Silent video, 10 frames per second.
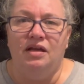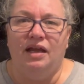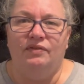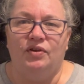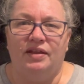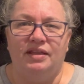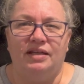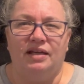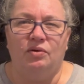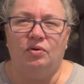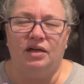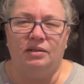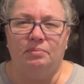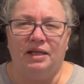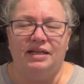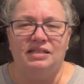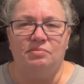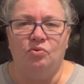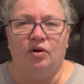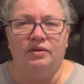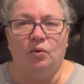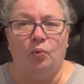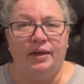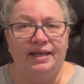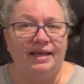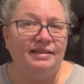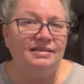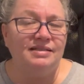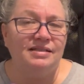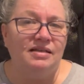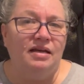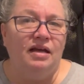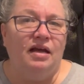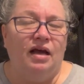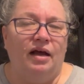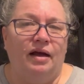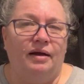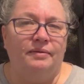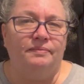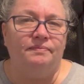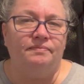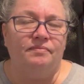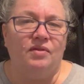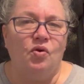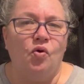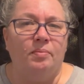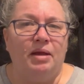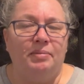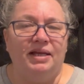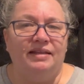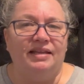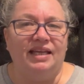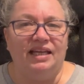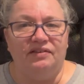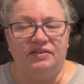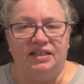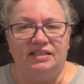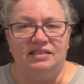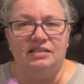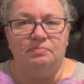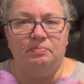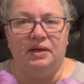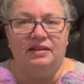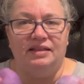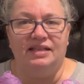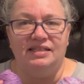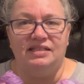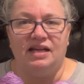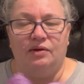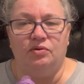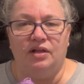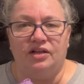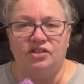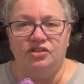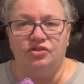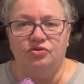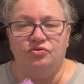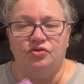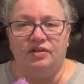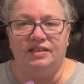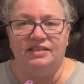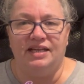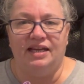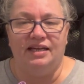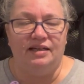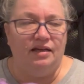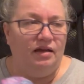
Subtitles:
Even though I think I'm going to work on the blankets more on the weekends, or maybe in the evenings. But these I will actually do during the day,